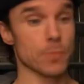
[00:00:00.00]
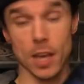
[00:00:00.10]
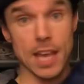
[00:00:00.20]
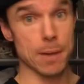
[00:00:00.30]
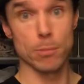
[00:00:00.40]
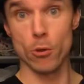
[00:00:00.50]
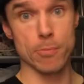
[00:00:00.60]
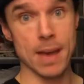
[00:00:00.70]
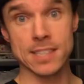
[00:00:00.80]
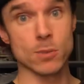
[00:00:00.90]
again, both
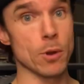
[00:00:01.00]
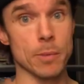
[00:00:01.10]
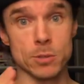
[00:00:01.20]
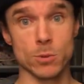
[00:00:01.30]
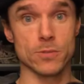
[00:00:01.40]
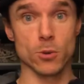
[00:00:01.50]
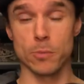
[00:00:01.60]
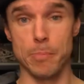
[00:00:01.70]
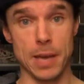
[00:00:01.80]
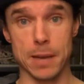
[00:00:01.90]
men's and women's, we've
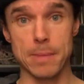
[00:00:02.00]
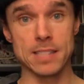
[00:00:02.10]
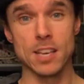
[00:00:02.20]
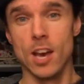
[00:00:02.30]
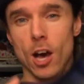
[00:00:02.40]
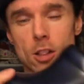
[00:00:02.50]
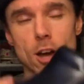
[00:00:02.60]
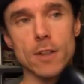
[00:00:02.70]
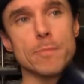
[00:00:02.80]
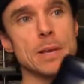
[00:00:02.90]
sold big men's. A
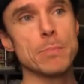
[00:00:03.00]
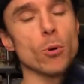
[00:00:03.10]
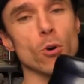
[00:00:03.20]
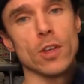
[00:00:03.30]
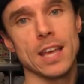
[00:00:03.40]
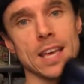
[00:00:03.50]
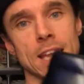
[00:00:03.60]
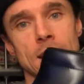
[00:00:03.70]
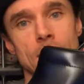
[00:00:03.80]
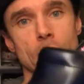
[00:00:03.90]
lot of people
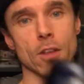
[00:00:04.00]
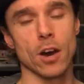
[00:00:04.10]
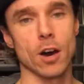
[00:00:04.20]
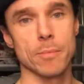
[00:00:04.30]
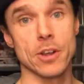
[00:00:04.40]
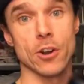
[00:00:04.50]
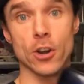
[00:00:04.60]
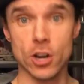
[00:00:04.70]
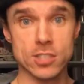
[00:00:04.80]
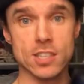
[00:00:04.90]
in that are
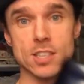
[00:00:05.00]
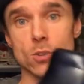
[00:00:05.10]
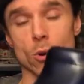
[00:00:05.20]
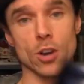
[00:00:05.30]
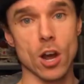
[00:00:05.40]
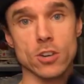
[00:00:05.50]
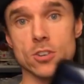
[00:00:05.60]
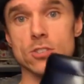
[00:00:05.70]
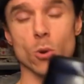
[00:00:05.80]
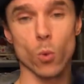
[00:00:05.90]
nurses or
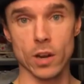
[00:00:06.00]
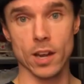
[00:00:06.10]
doctors or work in